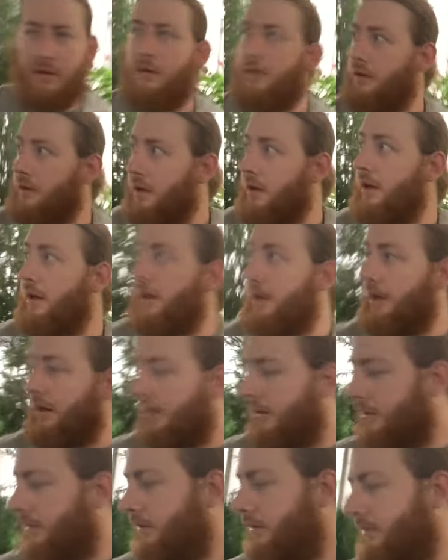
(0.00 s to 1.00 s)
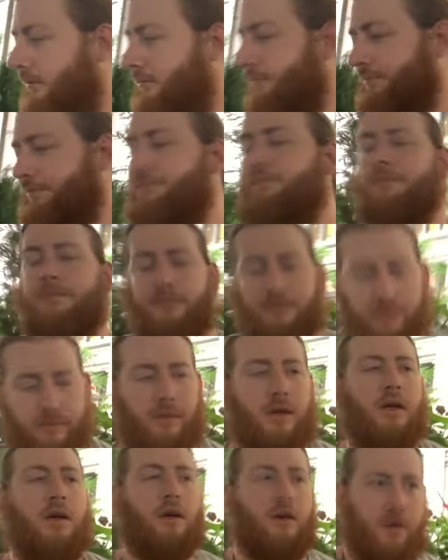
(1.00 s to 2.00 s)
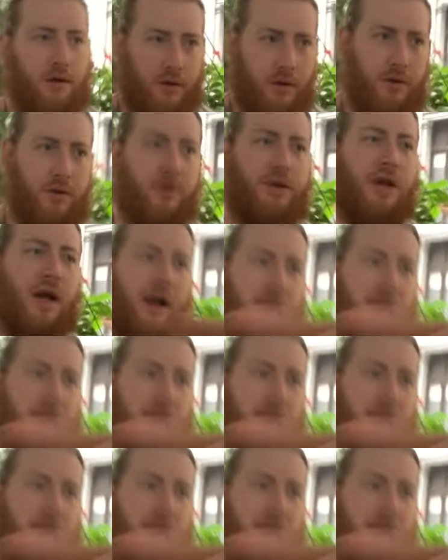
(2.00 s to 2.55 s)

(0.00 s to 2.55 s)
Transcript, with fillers: like a whole like Jay, the dude with one arm. Shout show.